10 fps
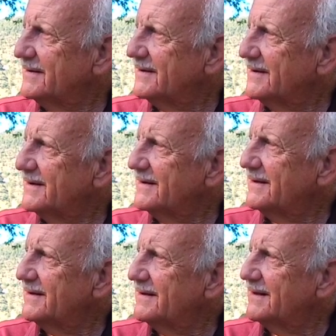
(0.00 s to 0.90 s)

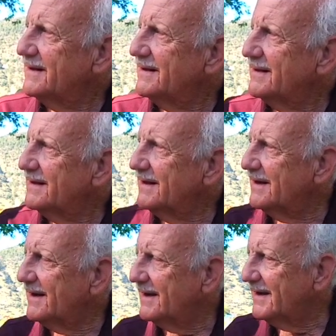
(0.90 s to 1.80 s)

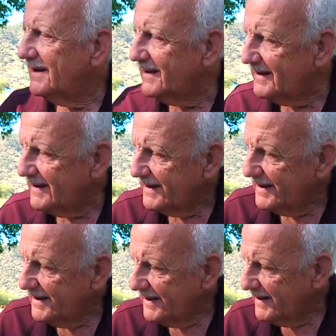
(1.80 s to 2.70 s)

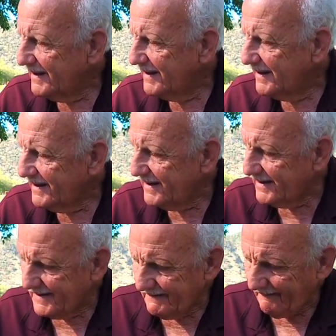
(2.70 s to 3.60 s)
The person shown says nothing.